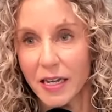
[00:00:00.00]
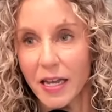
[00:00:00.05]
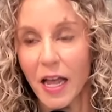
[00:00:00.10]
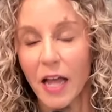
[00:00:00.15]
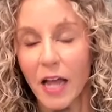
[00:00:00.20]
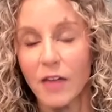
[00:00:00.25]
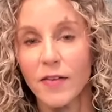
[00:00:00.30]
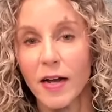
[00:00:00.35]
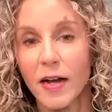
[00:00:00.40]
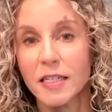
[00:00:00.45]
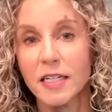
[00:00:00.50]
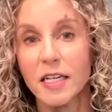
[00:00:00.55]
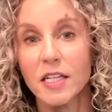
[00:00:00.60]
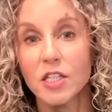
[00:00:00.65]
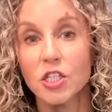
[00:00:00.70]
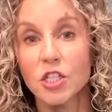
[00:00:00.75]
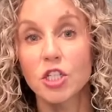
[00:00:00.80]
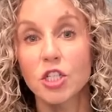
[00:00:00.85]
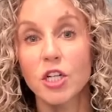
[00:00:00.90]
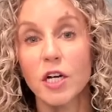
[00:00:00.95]
In fact,
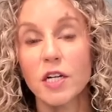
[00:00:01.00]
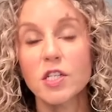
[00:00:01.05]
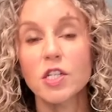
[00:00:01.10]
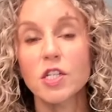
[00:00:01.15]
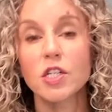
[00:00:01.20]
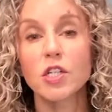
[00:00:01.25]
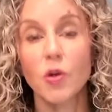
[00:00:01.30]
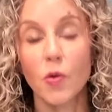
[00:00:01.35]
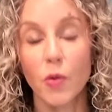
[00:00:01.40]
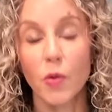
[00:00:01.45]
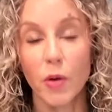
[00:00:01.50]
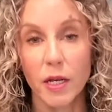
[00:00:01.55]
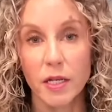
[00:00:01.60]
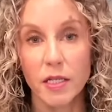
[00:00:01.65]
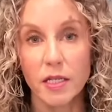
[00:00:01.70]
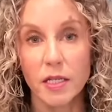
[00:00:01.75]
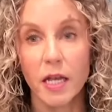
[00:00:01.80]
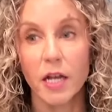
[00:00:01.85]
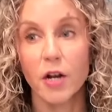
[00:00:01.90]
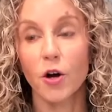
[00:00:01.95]
it's just
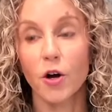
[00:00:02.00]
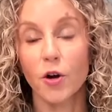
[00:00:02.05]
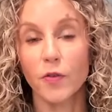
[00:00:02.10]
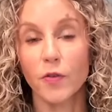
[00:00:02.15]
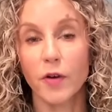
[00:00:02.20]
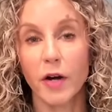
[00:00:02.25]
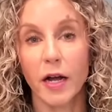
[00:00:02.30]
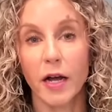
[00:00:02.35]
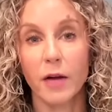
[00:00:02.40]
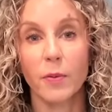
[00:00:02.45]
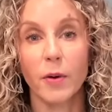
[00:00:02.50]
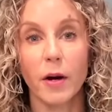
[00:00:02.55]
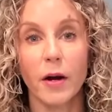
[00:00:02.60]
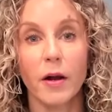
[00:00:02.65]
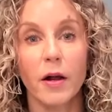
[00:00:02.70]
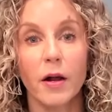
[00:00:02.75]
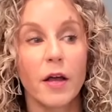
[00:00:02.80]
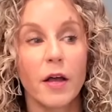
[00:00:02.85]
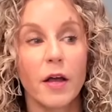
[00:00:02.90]
noise and overhead where